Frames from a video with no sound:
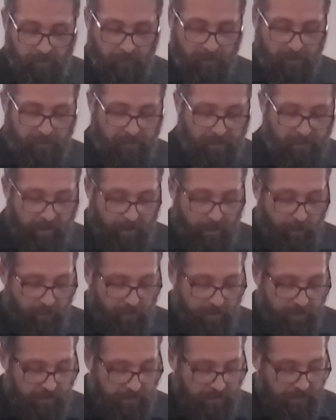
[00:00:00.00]
But the
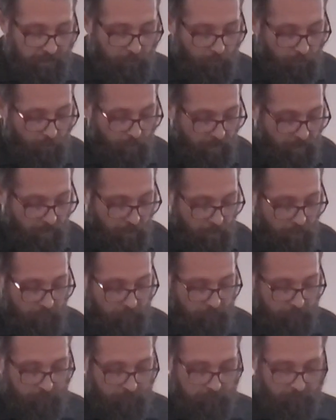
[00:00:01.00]
irony is that
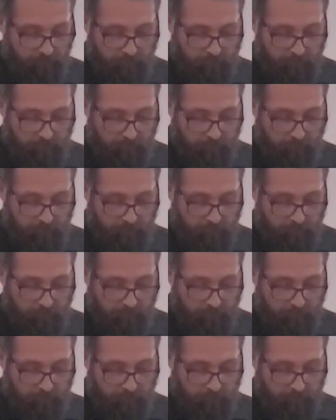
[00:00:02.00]
while